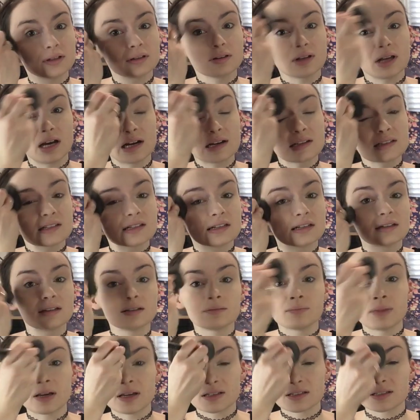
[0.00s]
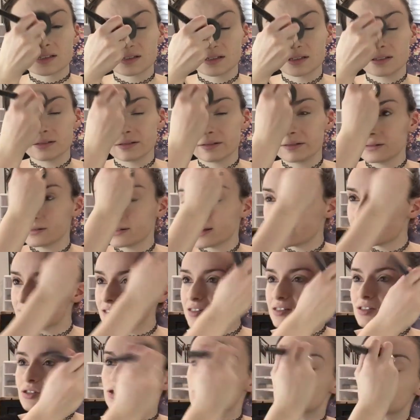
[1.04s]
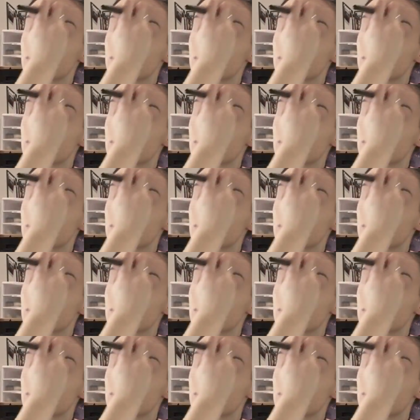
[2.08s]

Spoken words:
locks it in, makes it less